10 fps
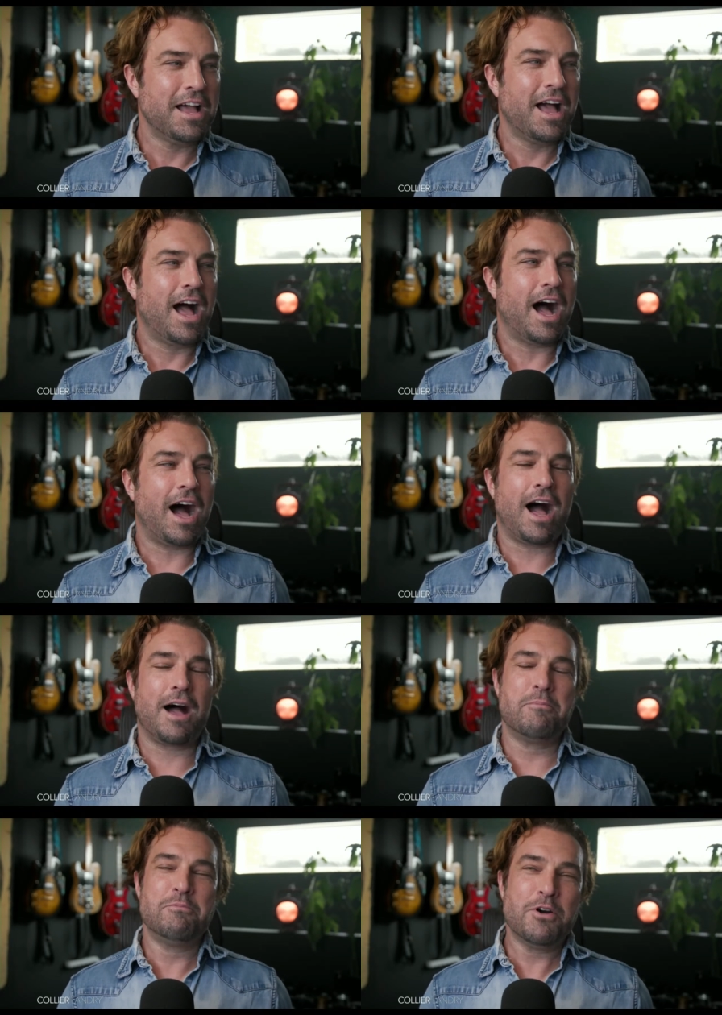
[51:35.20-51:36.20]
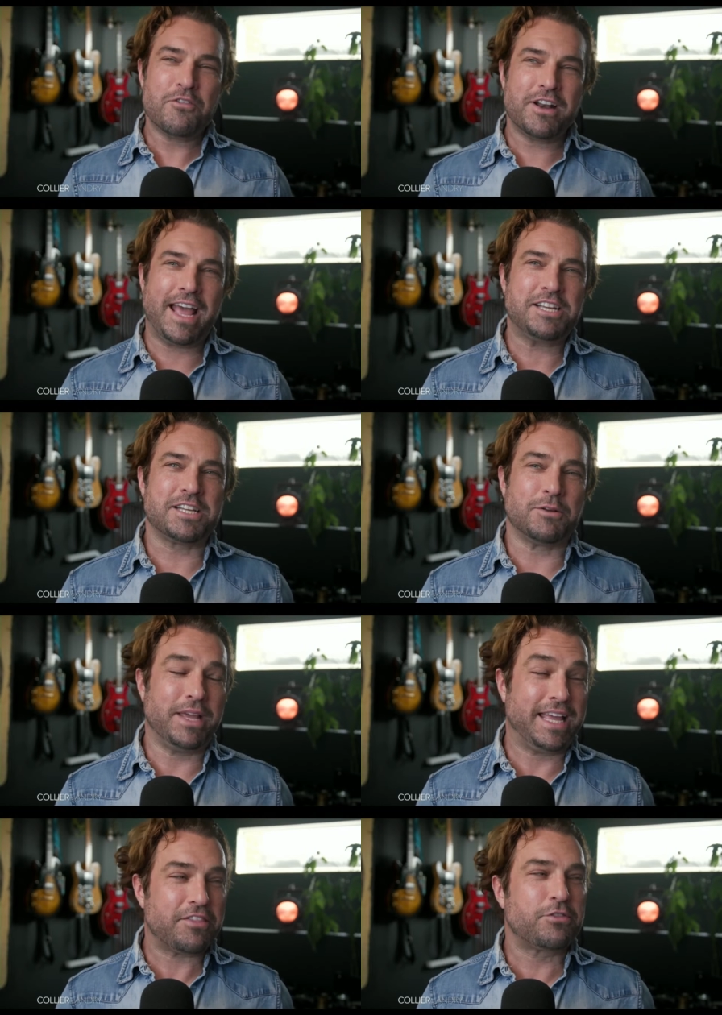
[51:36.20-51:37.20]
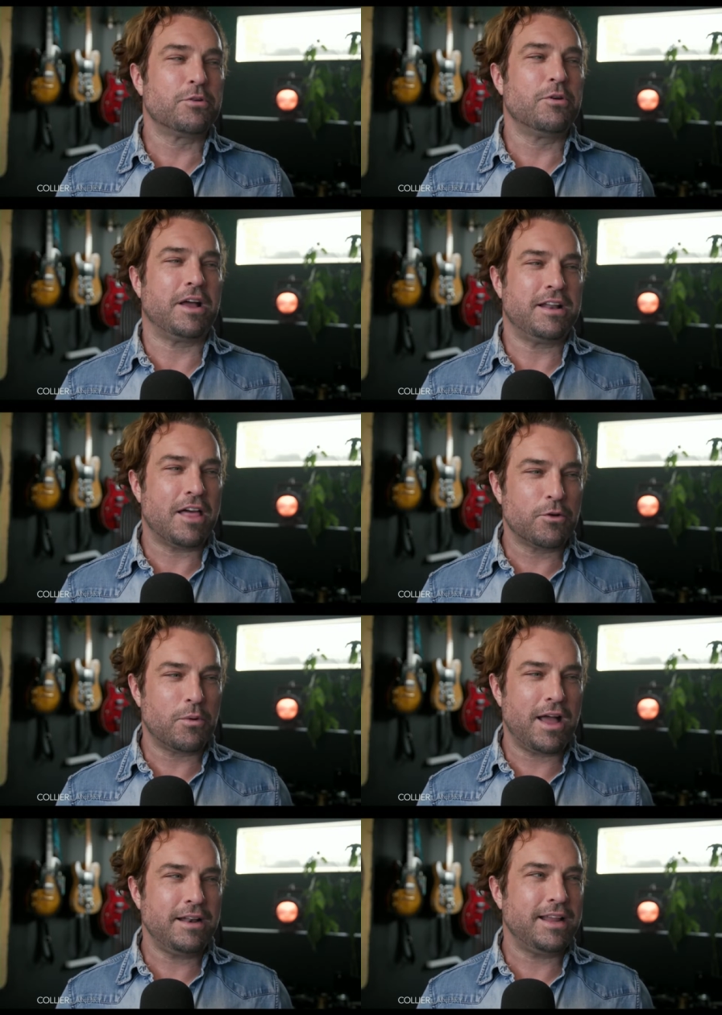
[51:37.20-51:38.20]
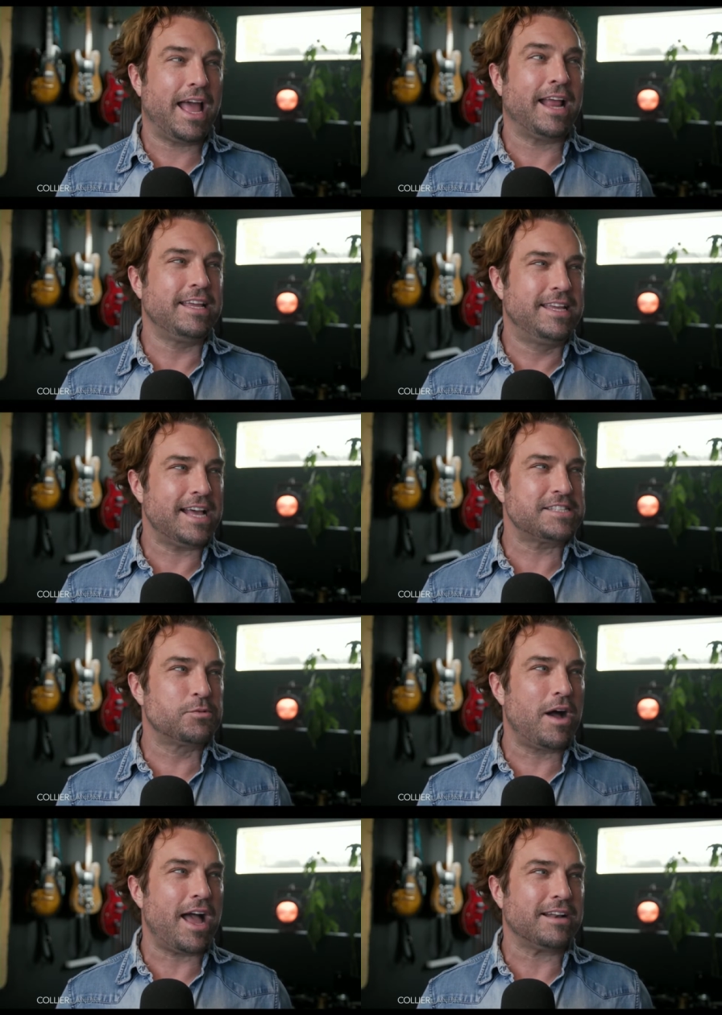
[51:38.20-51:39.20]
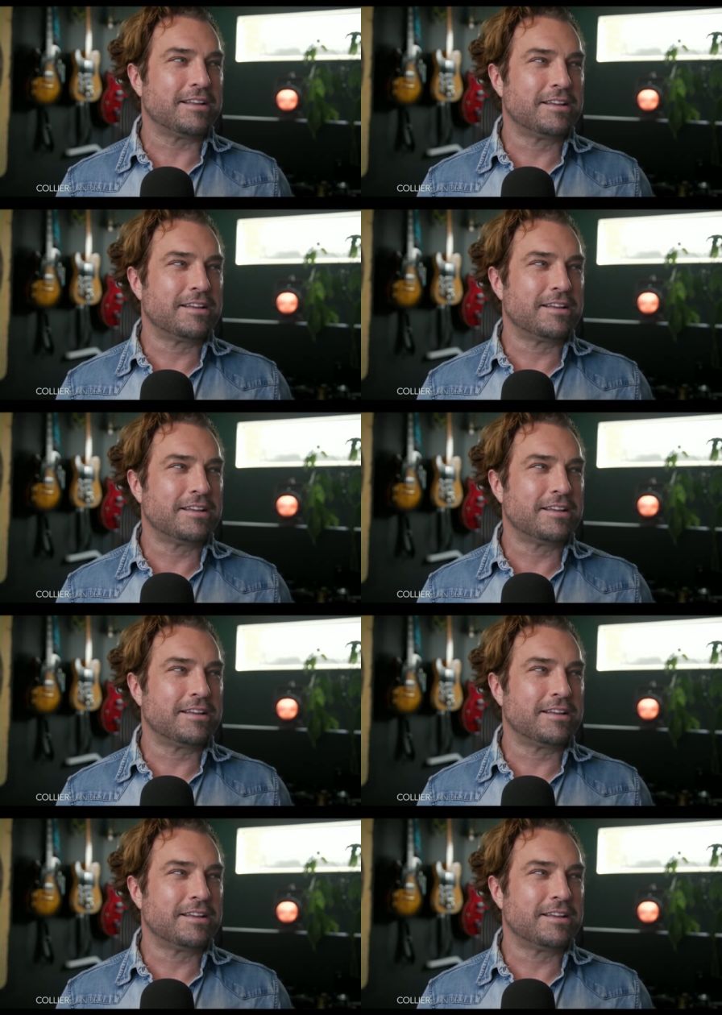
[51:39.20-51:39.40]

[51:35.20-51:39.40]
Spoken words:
Mover Nation, we get through another one. And guess what?